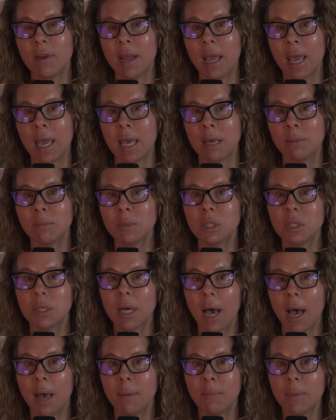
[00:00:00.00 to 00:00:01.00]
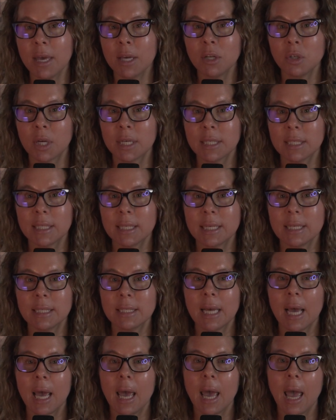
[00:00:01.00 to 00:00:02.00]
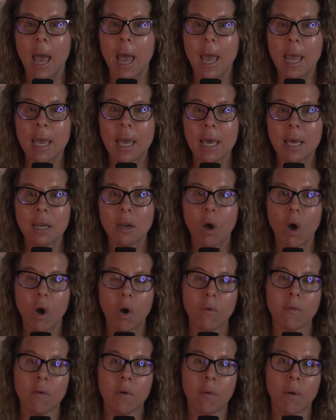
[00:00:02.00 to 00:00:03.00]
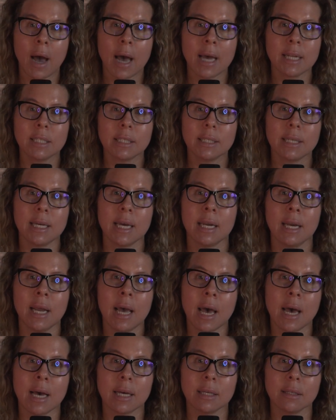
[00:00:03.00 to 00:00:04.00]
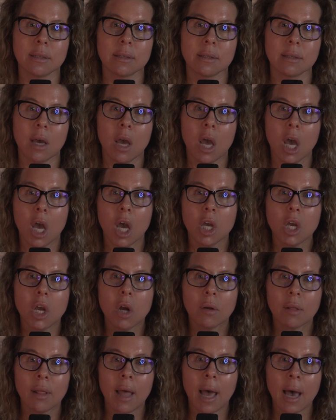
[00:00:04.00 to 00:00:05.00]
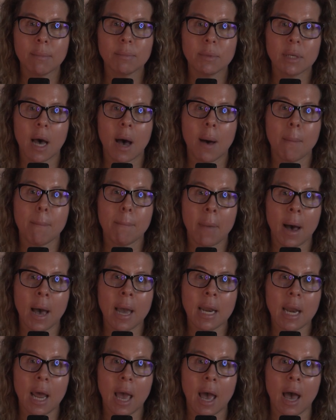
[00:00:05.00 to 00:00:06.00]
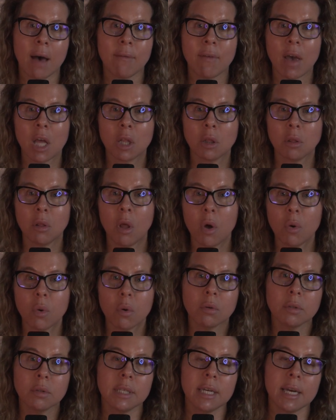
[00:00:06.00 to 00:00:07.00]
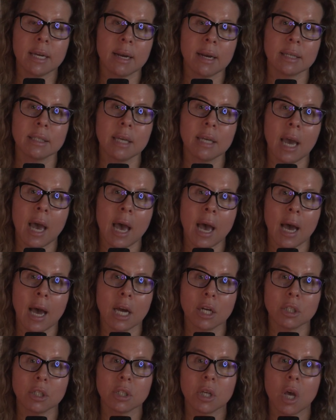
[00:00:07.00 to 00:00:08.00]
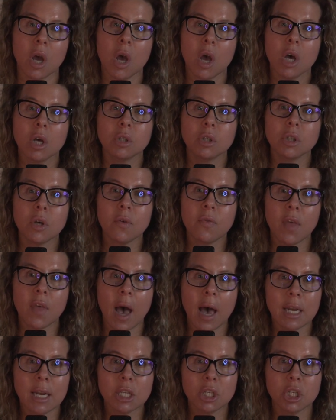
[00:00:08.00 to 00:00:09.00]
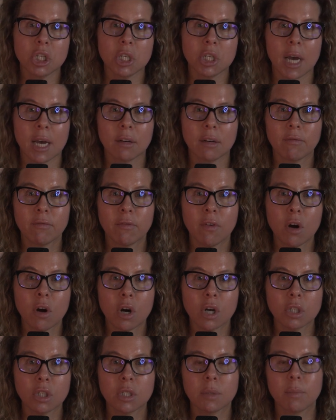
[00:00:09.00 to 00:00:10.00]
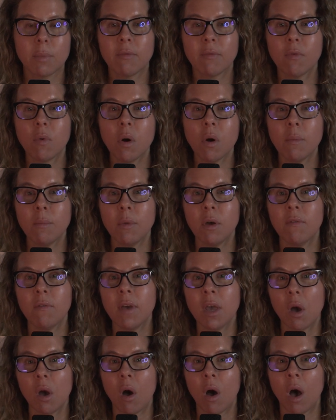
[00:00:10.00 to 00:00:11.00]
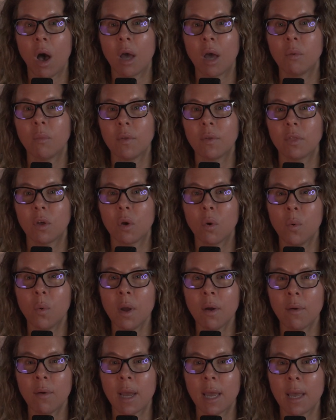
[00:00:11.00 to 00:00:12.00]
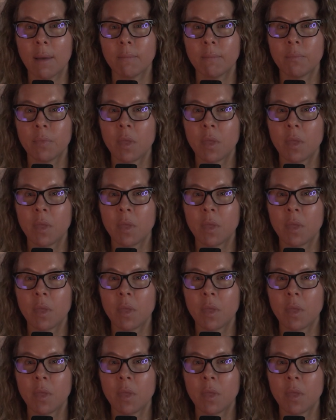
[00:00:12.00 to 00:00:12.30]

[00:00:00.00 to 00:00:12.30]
names to IP addresses and overrides DNS. Your laptop might have a local DNS cache, so that is checked first before moving on with the query.